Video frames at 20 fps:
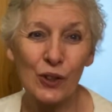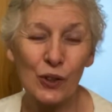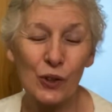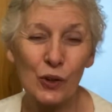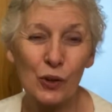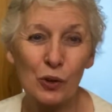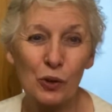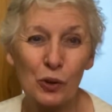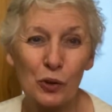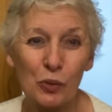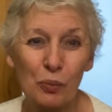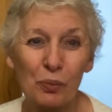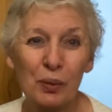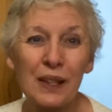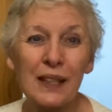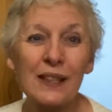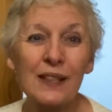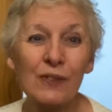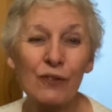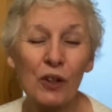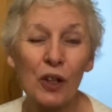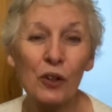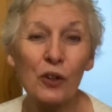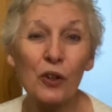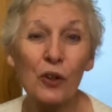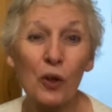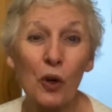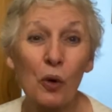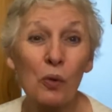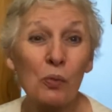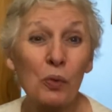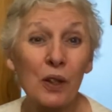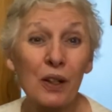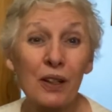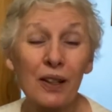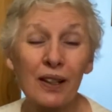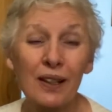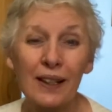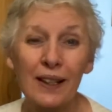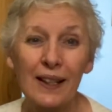to please follow your
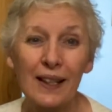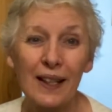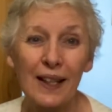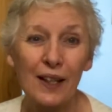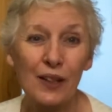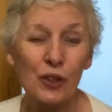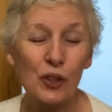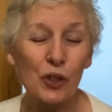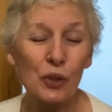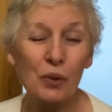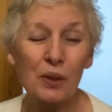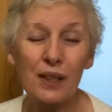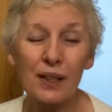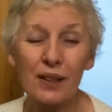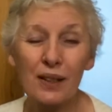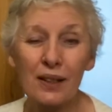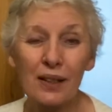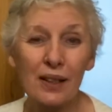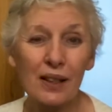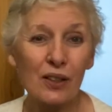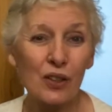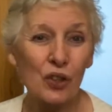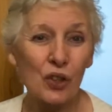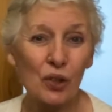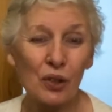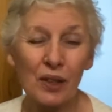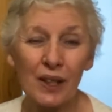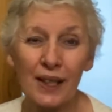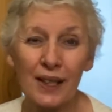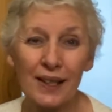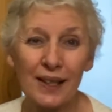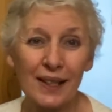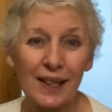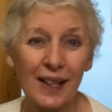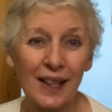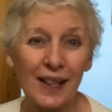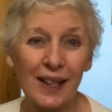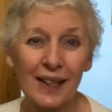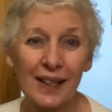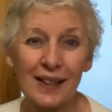homework, do it, enjoy it,
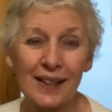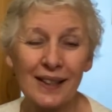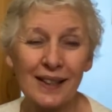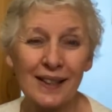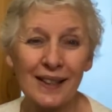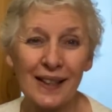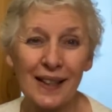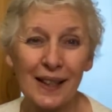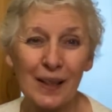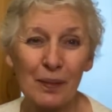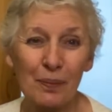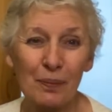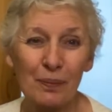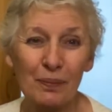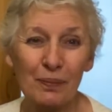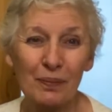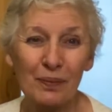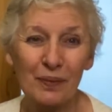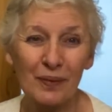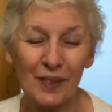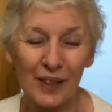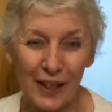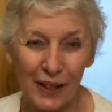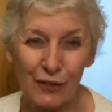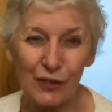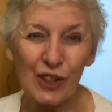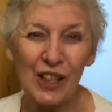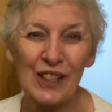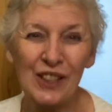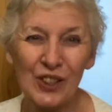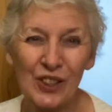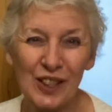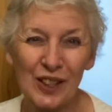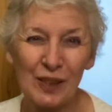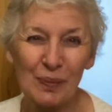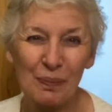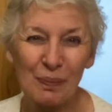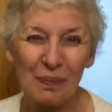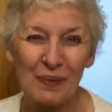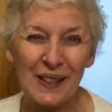and life changes.
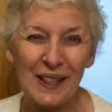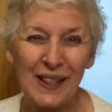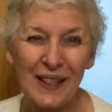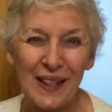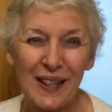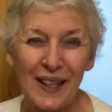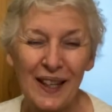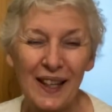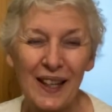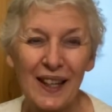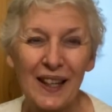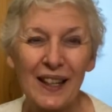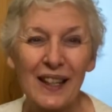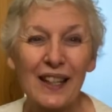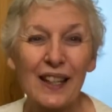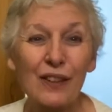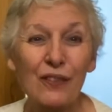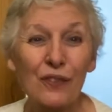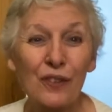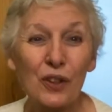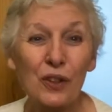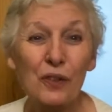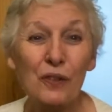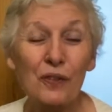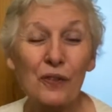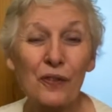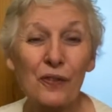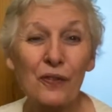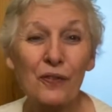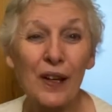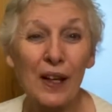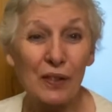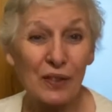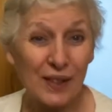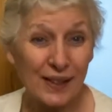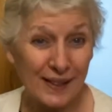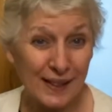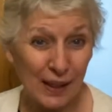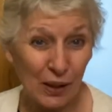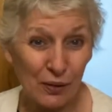If you've found
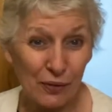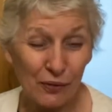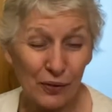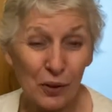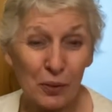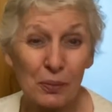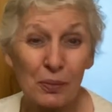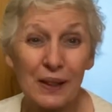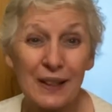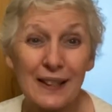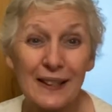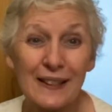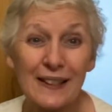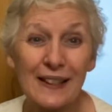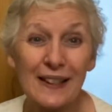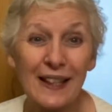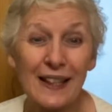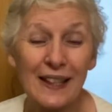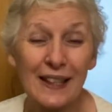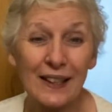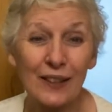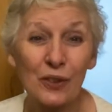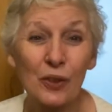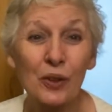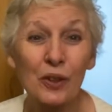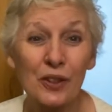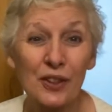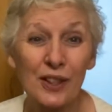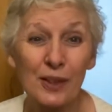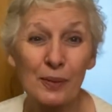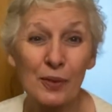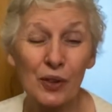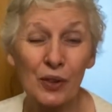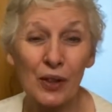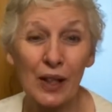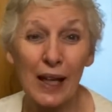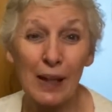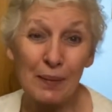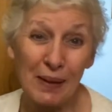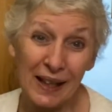this helpful, please like or
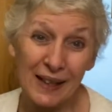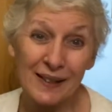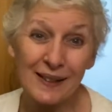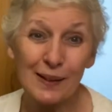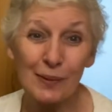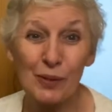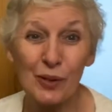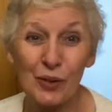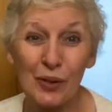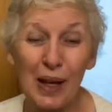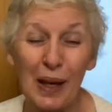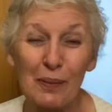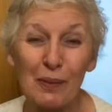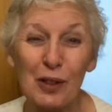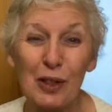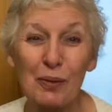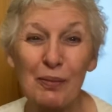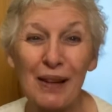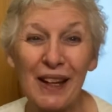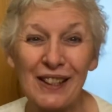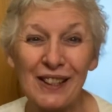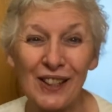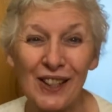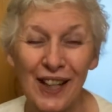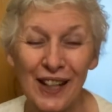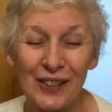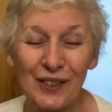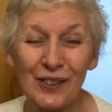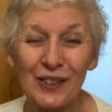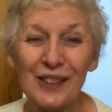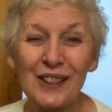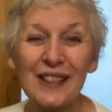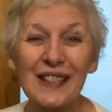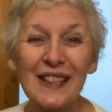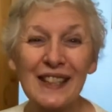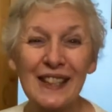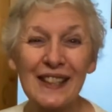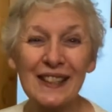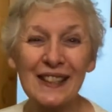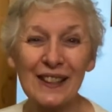subscribe to my channel,
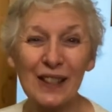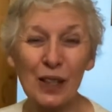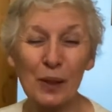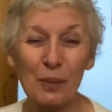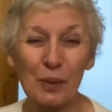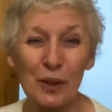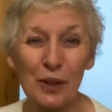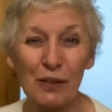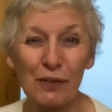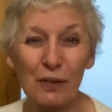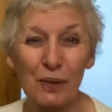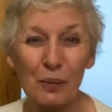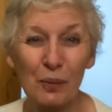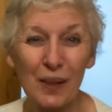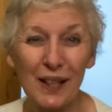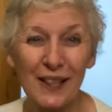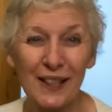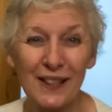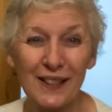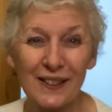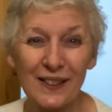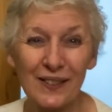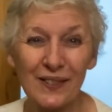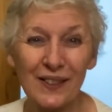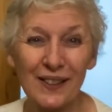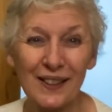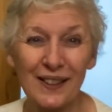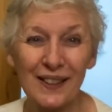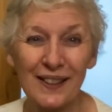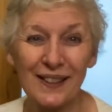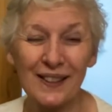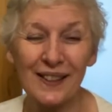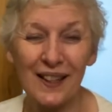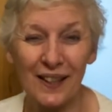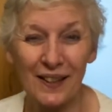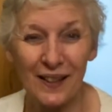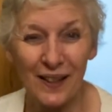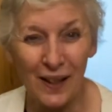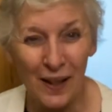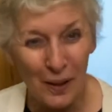Denise Carpenter from
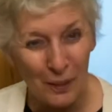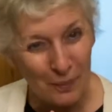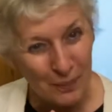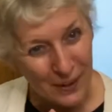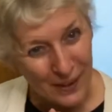ReikiAssociates.com.